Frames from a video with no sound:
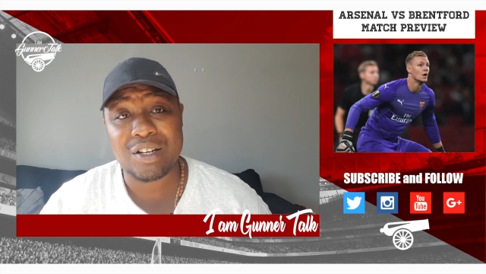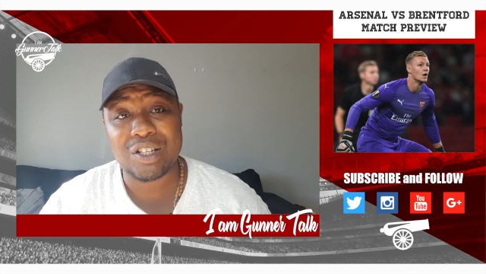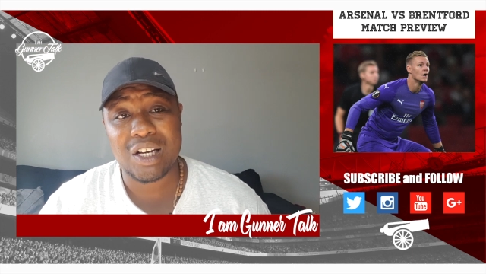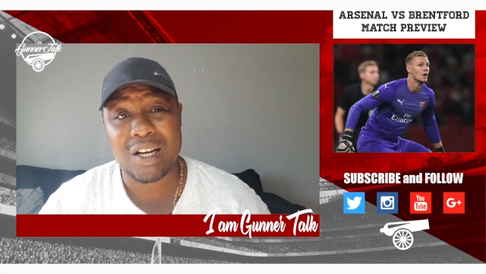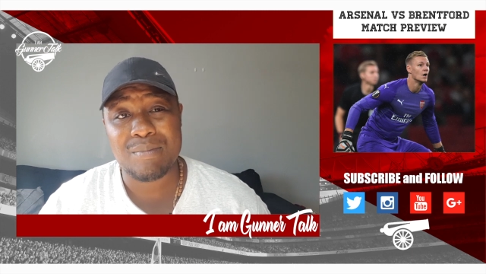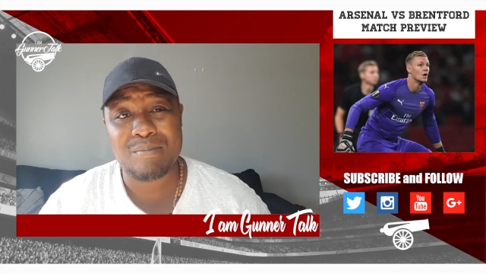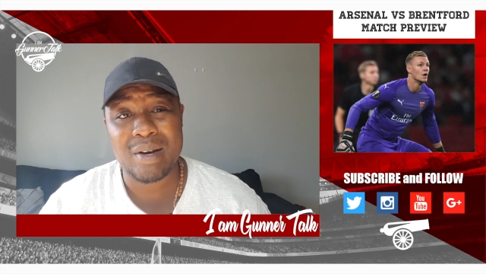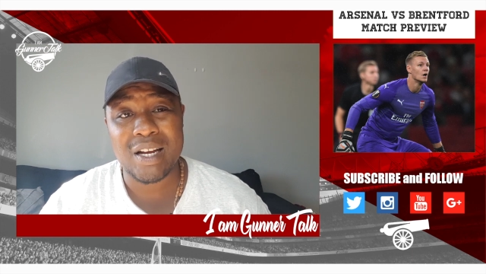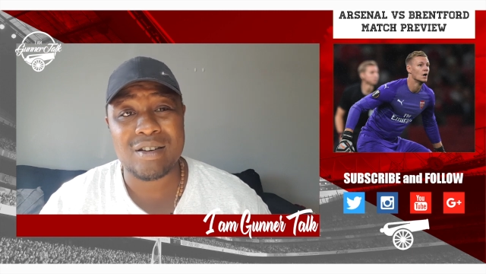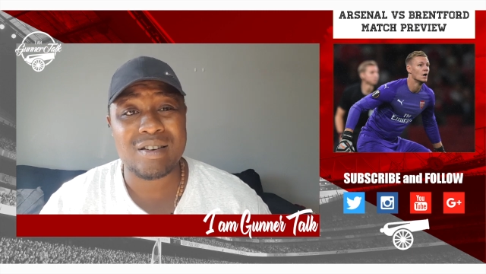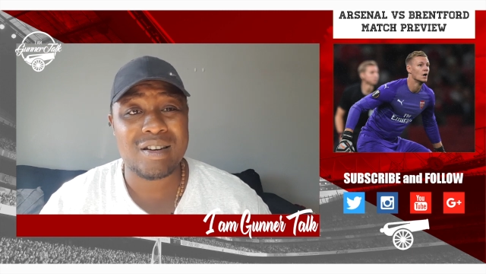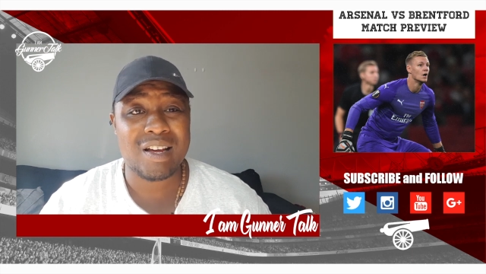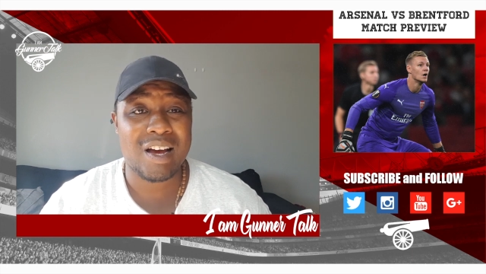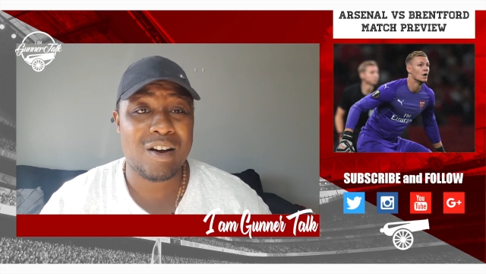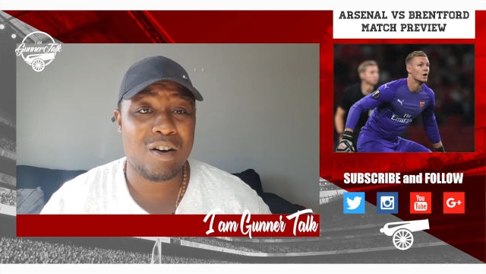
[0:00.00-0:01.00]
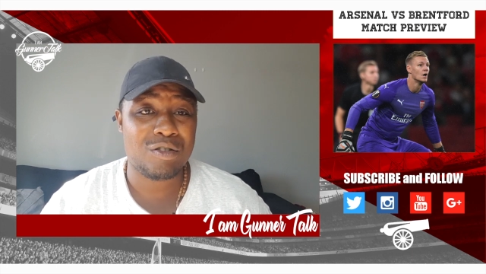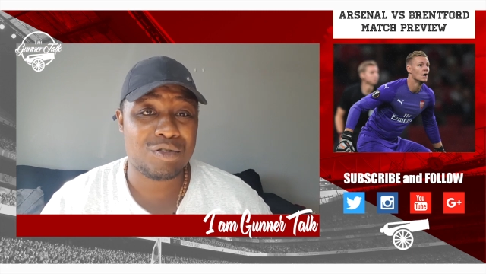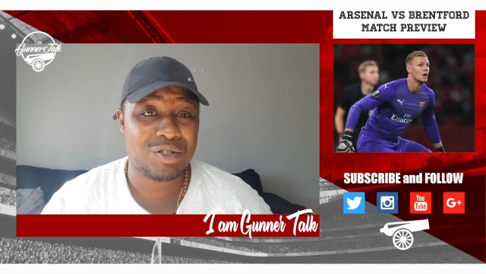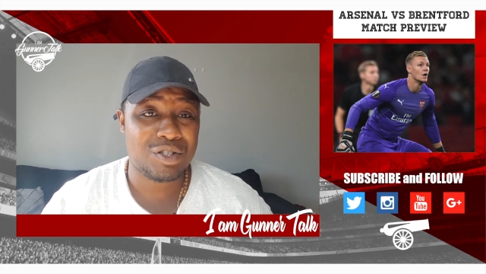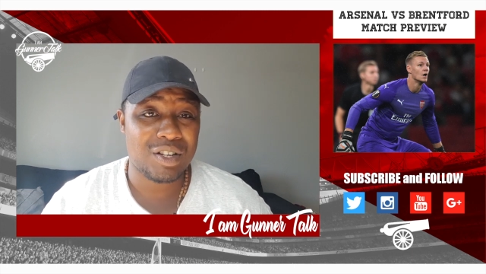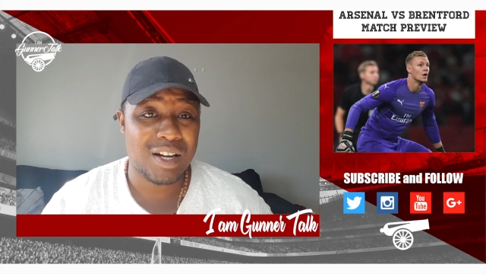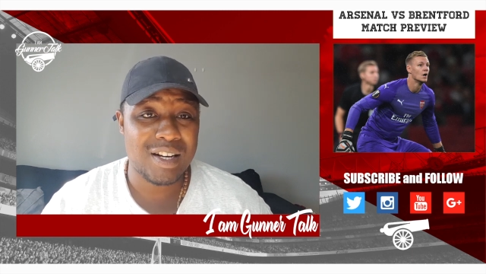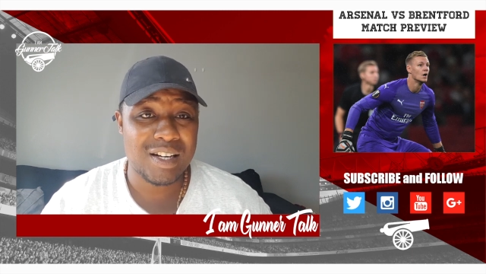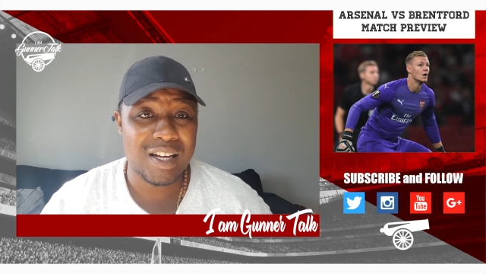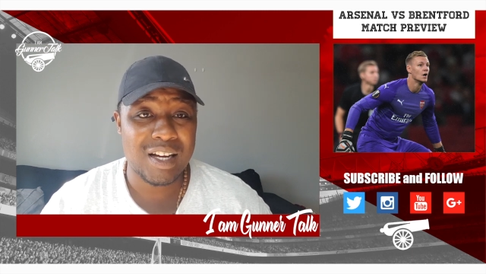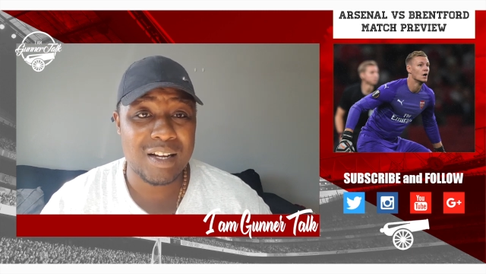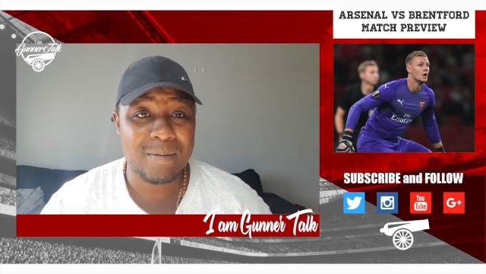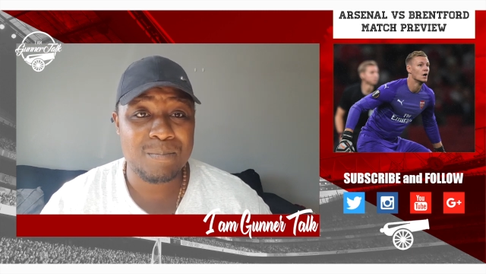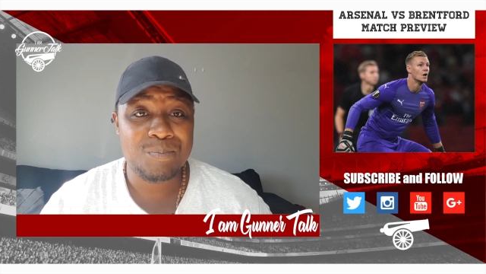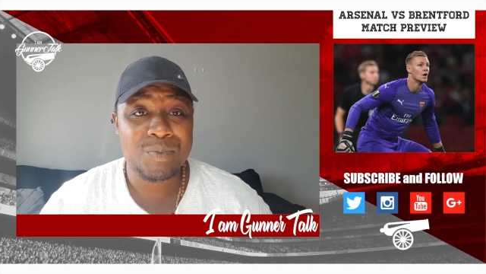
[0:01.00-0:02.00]
Cech made on
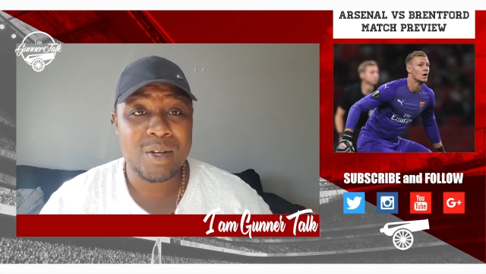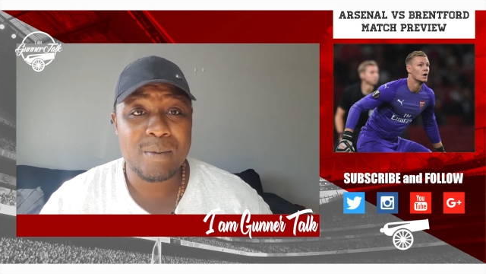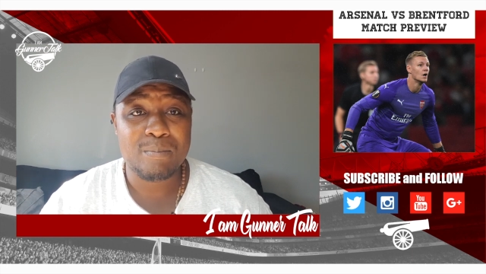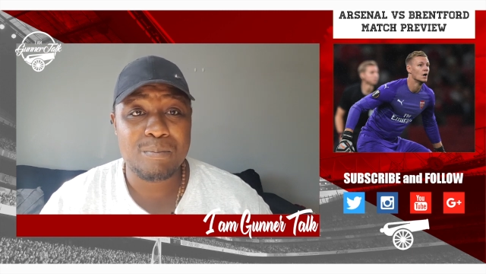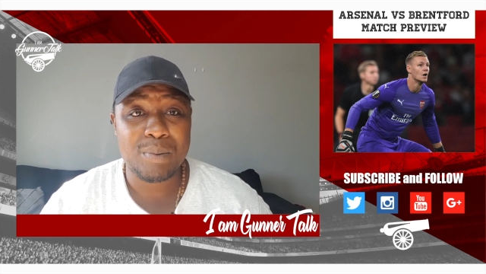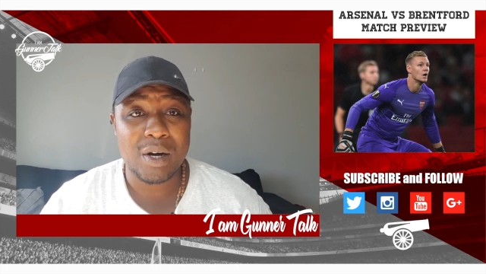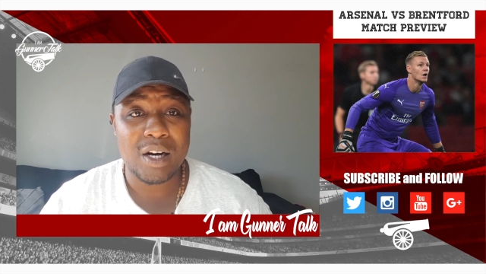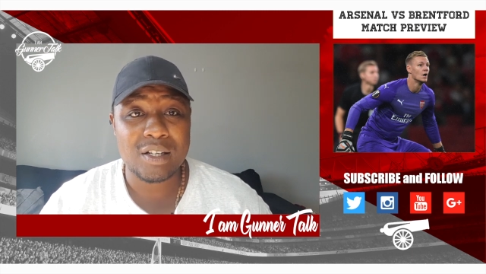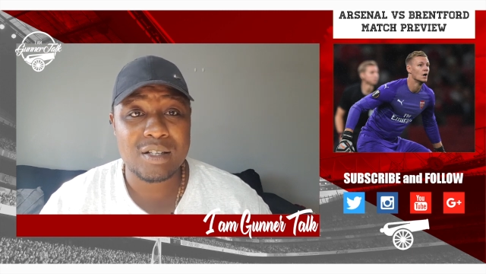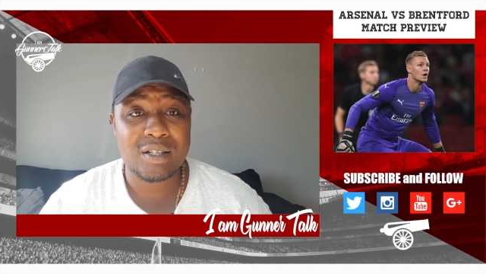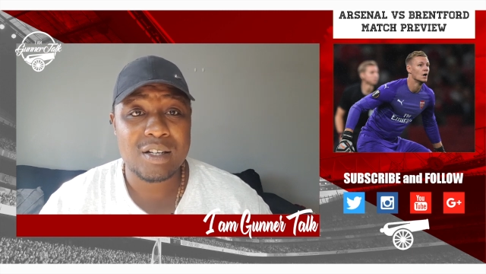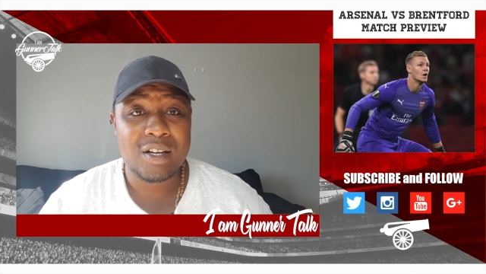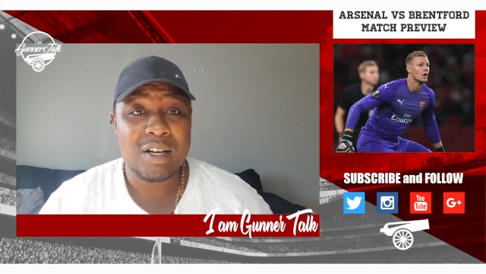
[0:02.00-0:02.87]
Sunday, but